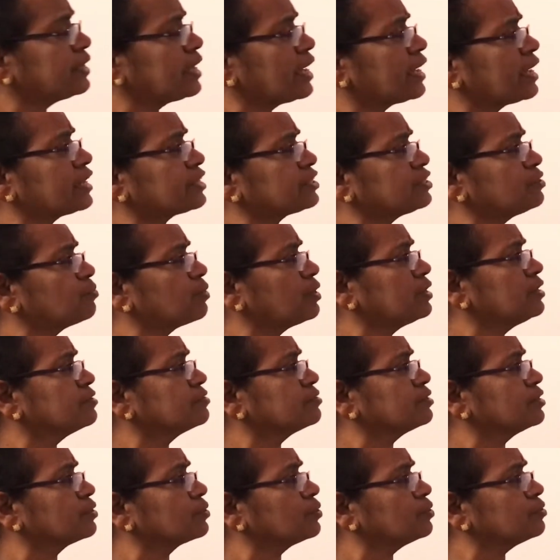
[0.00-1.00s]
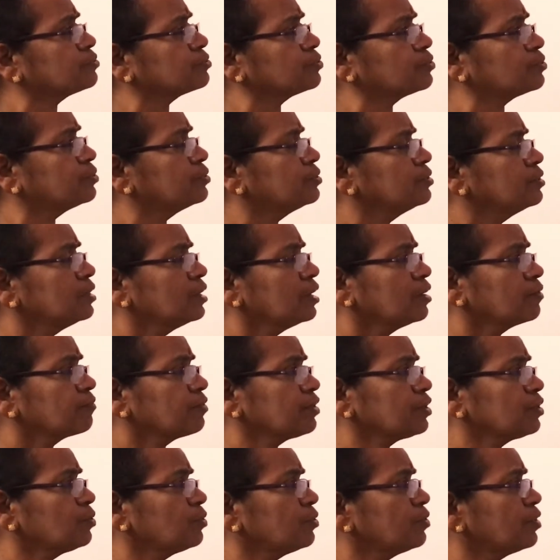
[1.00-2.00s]
in direction 1 is 0, so
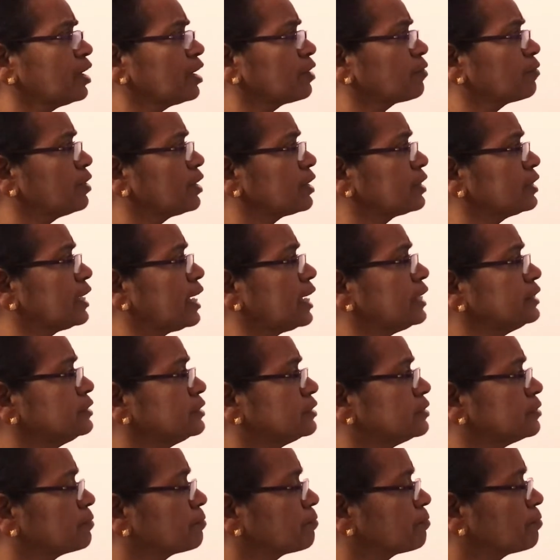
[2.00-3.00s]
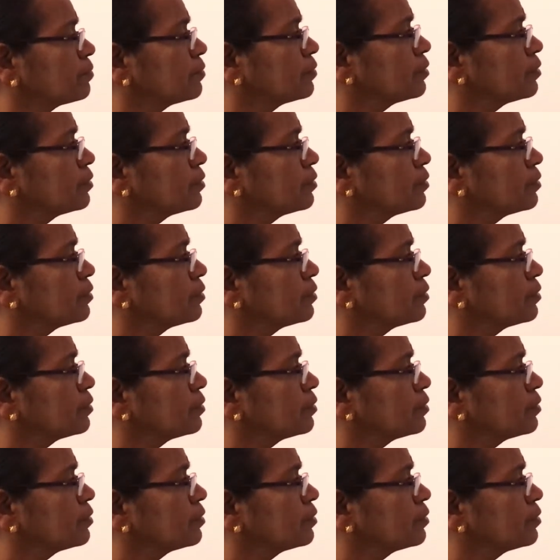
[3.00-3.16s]
we don't require that.